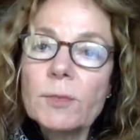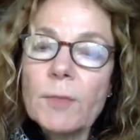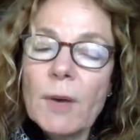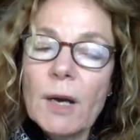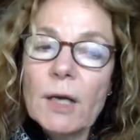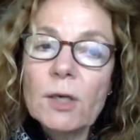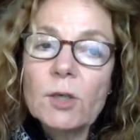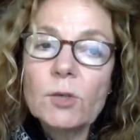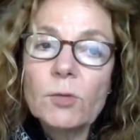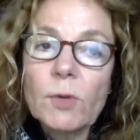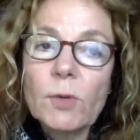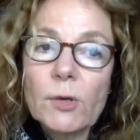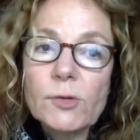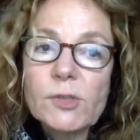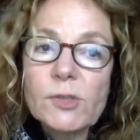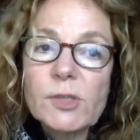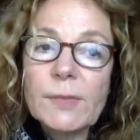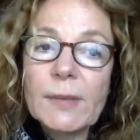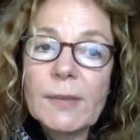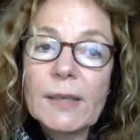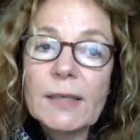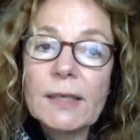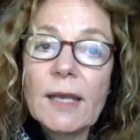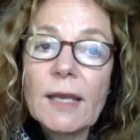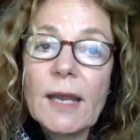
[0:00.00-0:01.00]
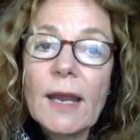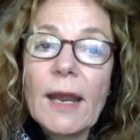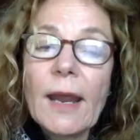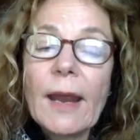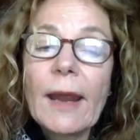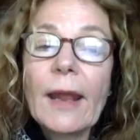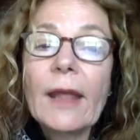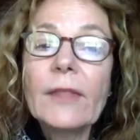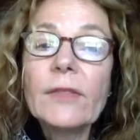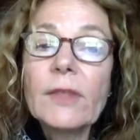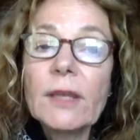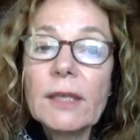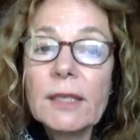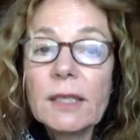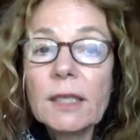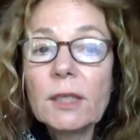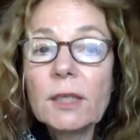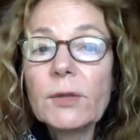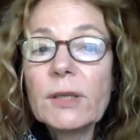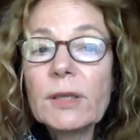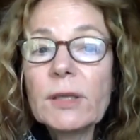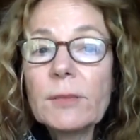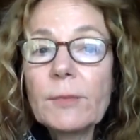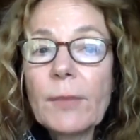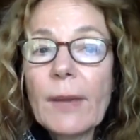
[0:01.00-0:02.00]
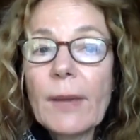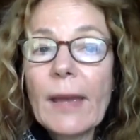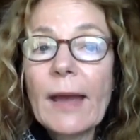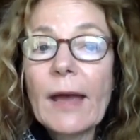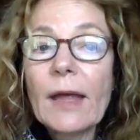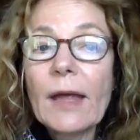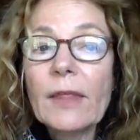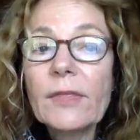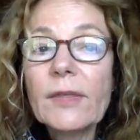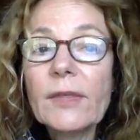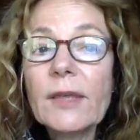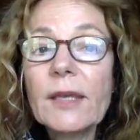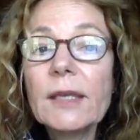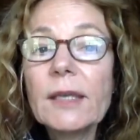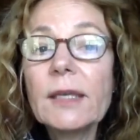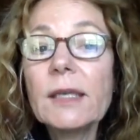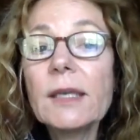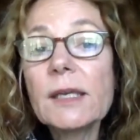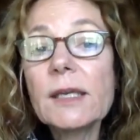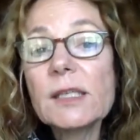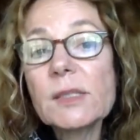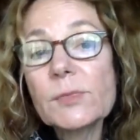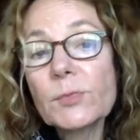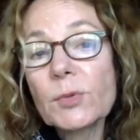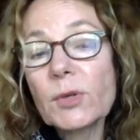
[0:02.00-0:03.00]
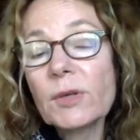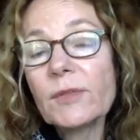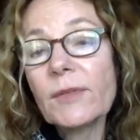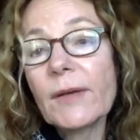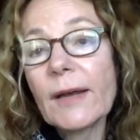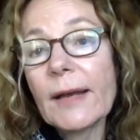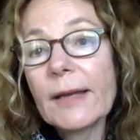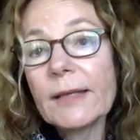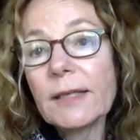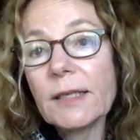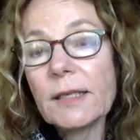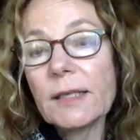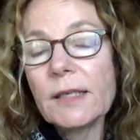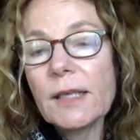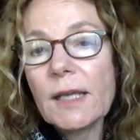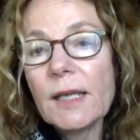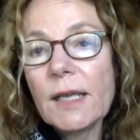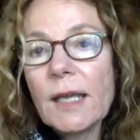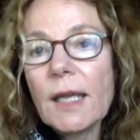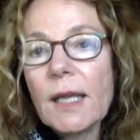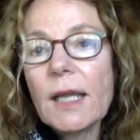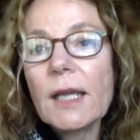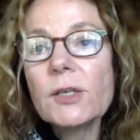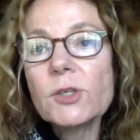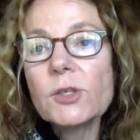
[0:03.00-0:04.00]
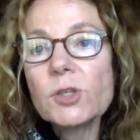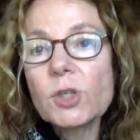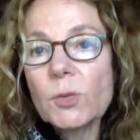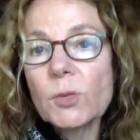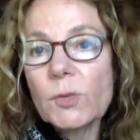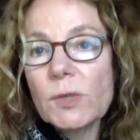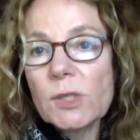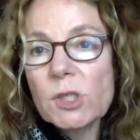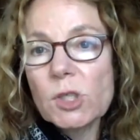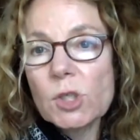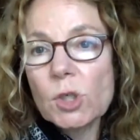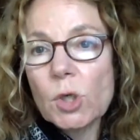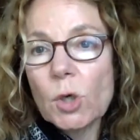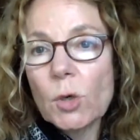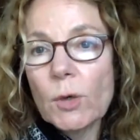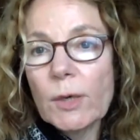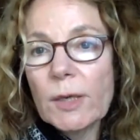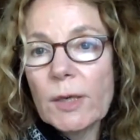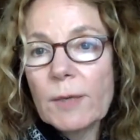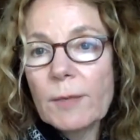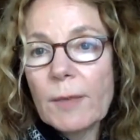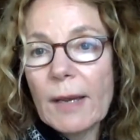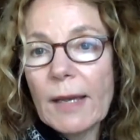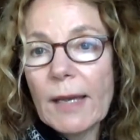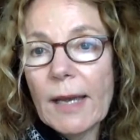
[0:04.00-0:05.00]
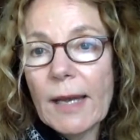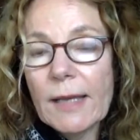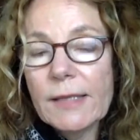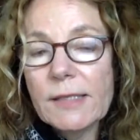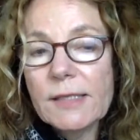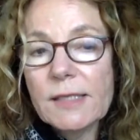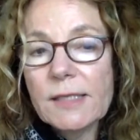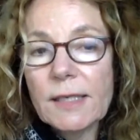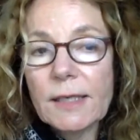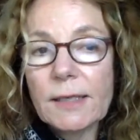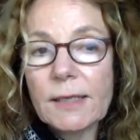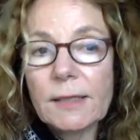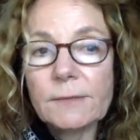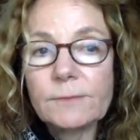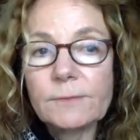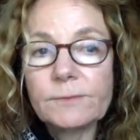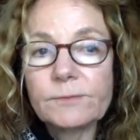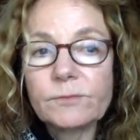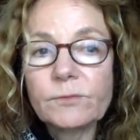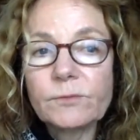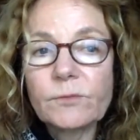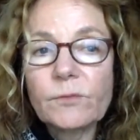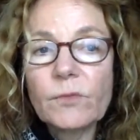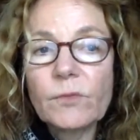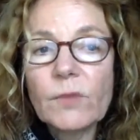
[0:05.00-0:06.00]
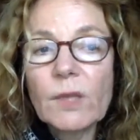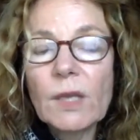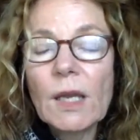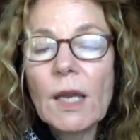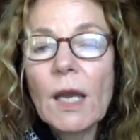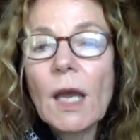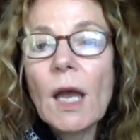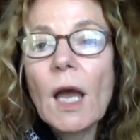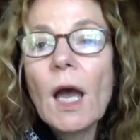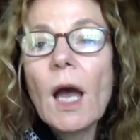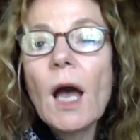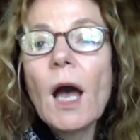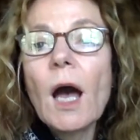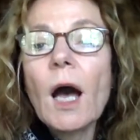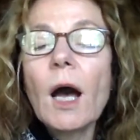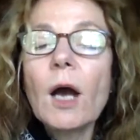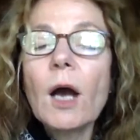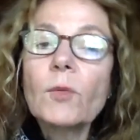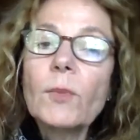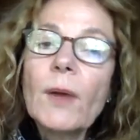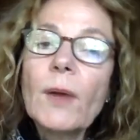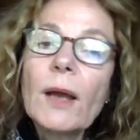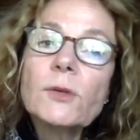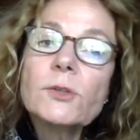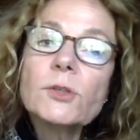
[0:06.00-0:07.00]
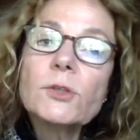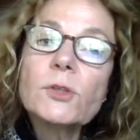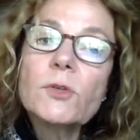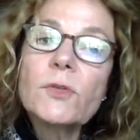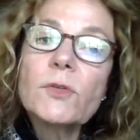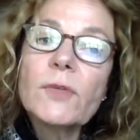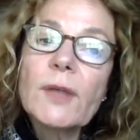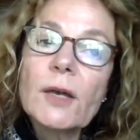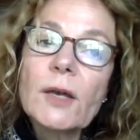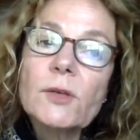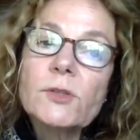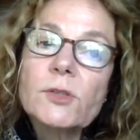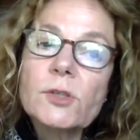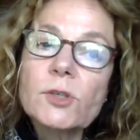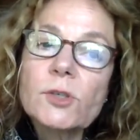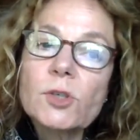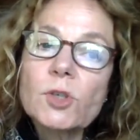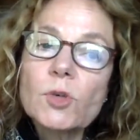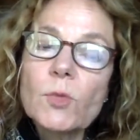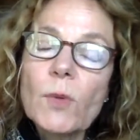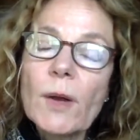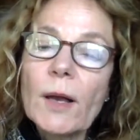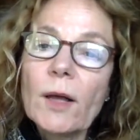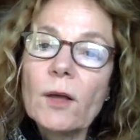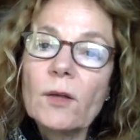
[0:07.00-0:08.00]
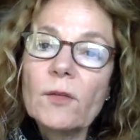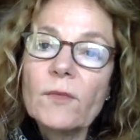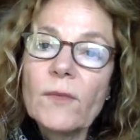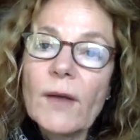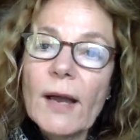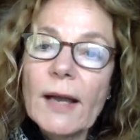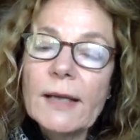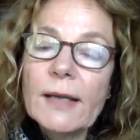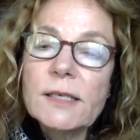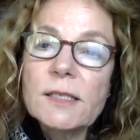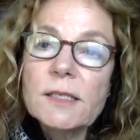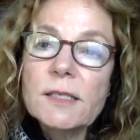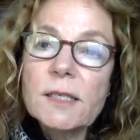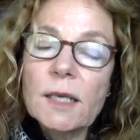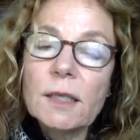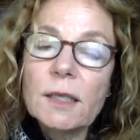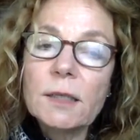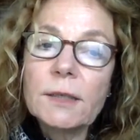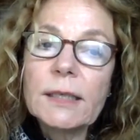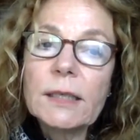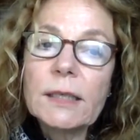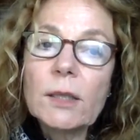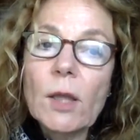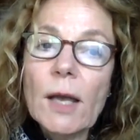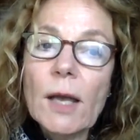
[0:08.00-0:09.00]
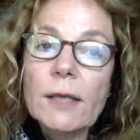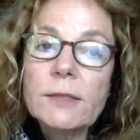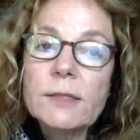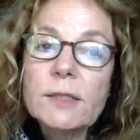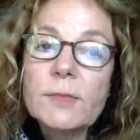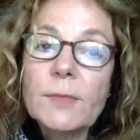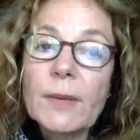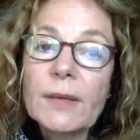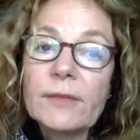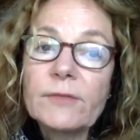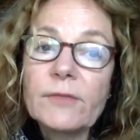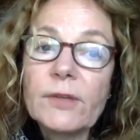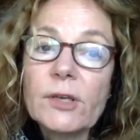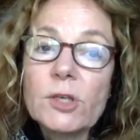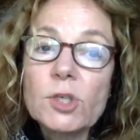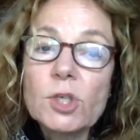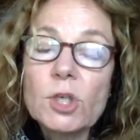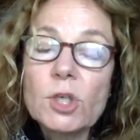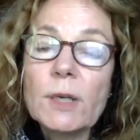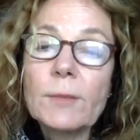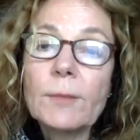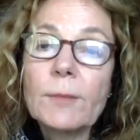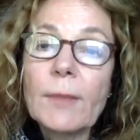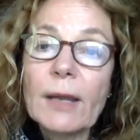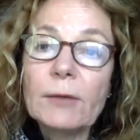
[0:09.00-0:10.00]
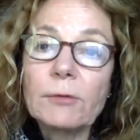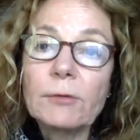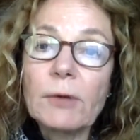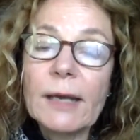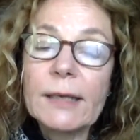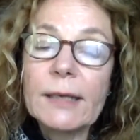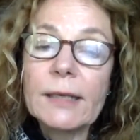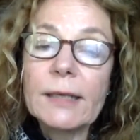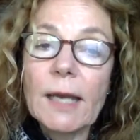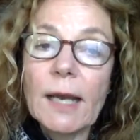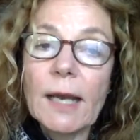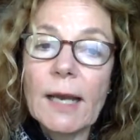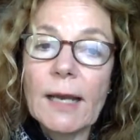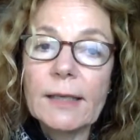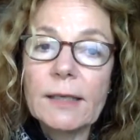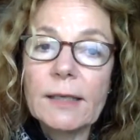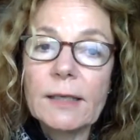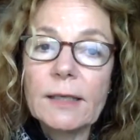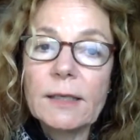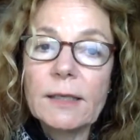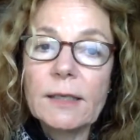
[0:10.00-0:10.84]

Marc Grossman and the healing path he has provided into restoring my eyesight. Around 2012, I suddenly lost my vision in my right eye.